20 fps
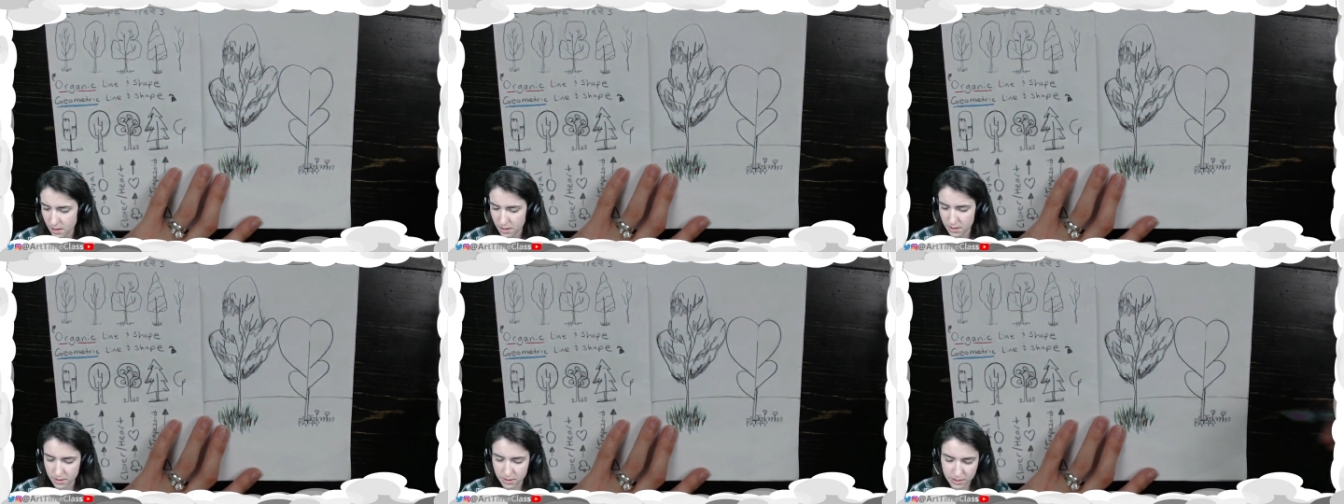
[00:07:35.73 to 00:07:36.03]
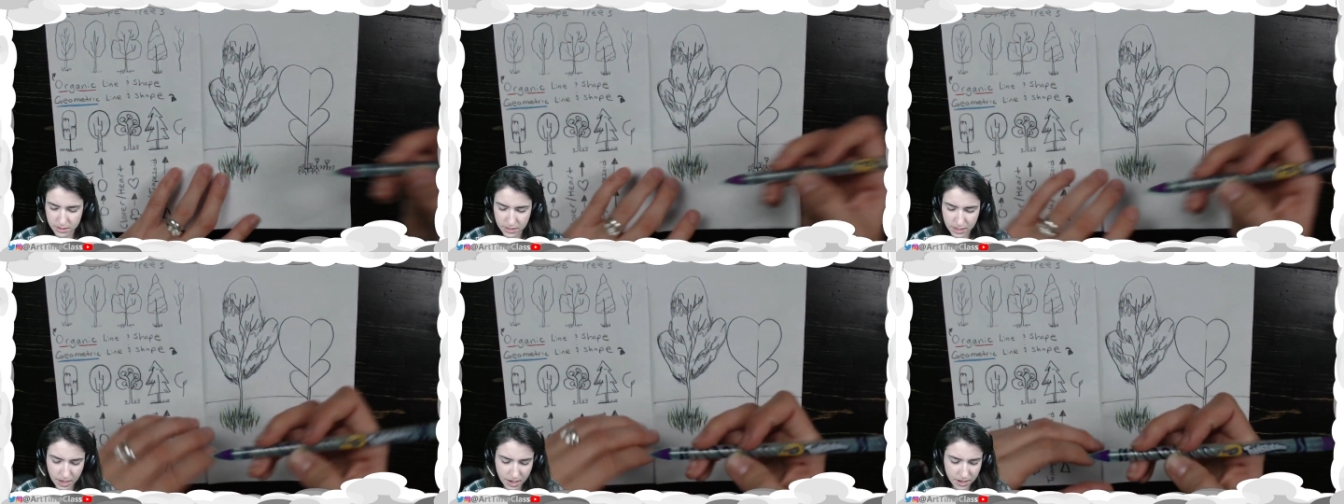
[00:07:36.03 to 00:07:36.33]

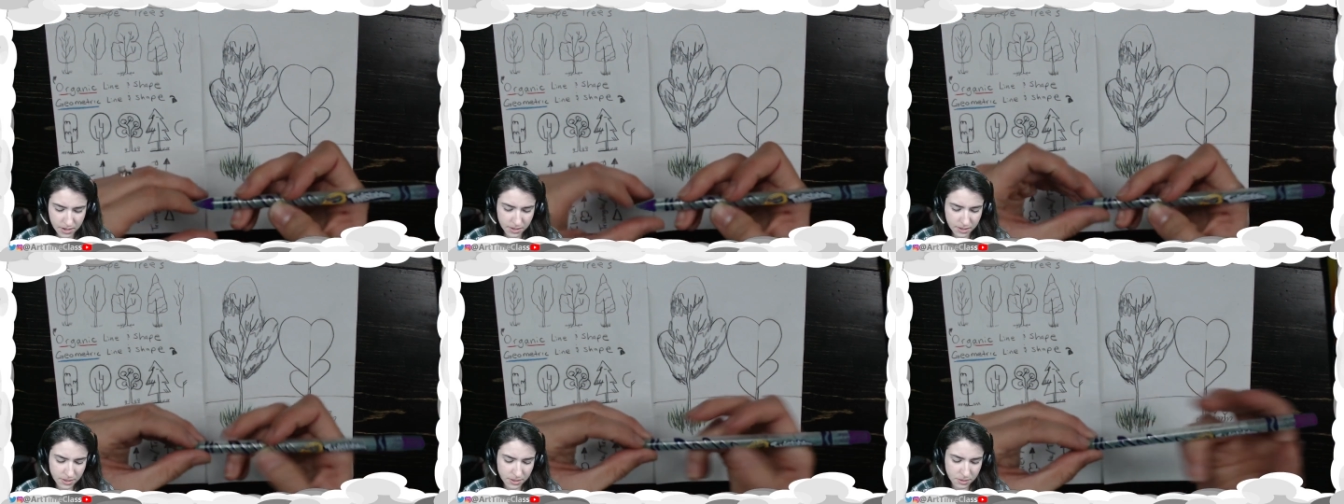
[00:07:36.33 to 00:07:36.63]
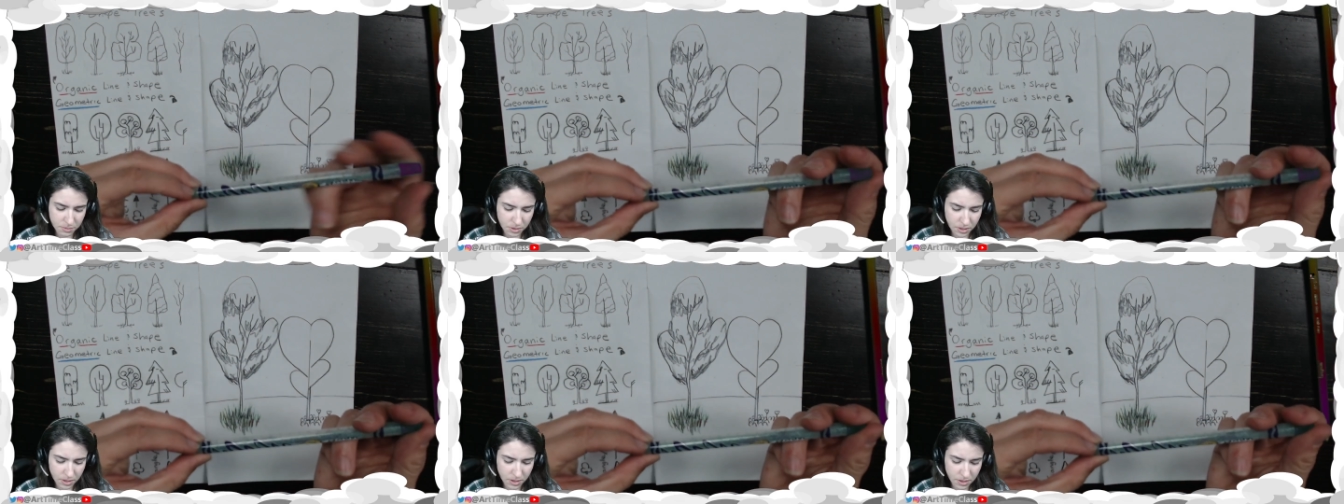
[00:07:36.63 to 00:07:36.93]
Let's add in some
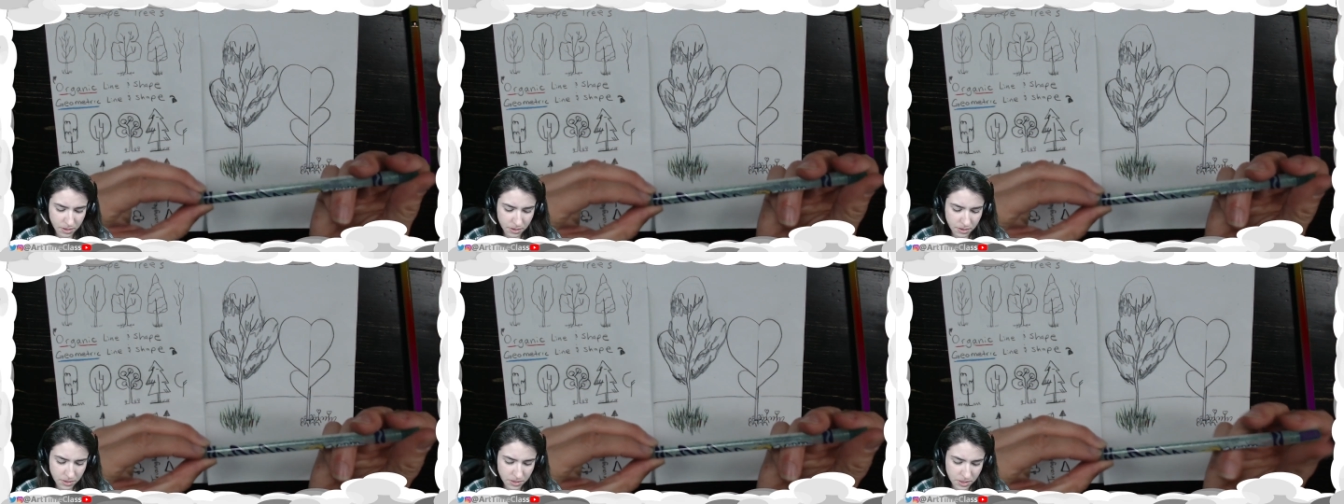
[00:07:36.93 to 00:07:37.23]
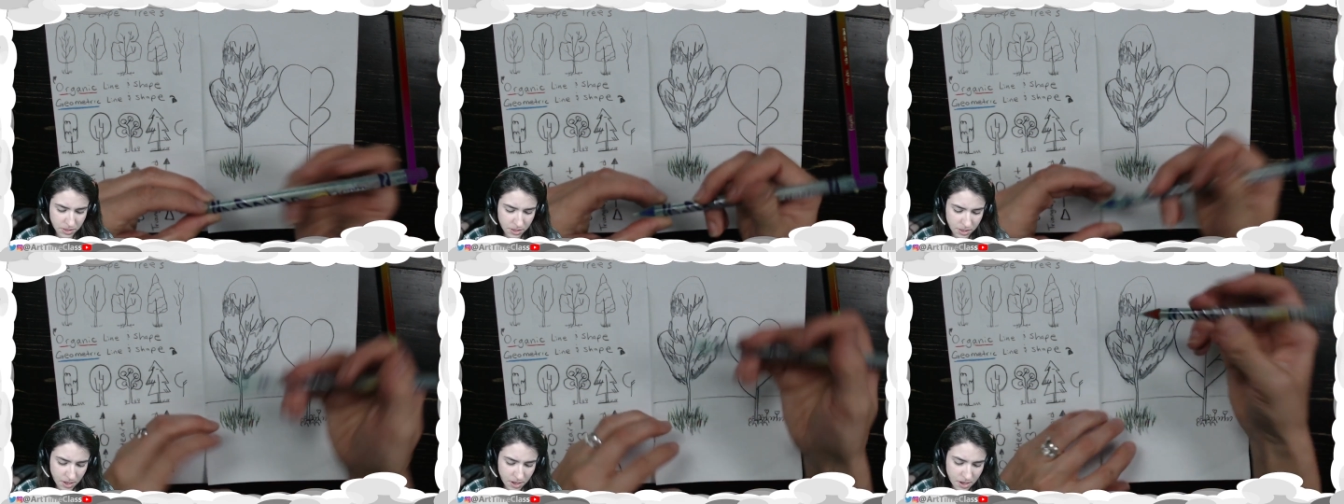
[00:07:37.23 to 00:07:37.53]
color
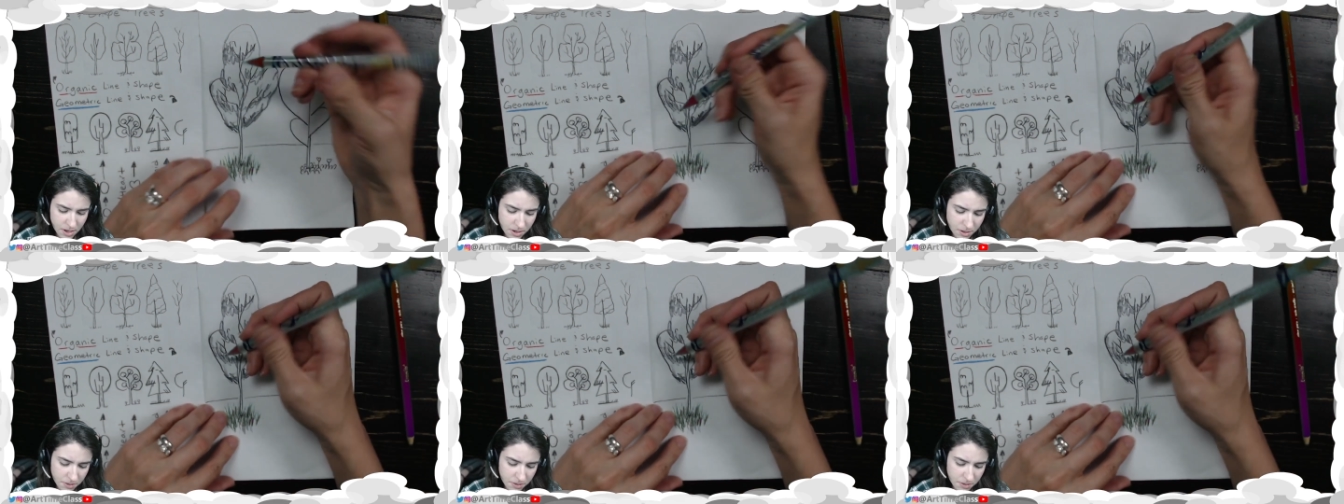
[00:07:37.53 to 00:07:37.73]
to that.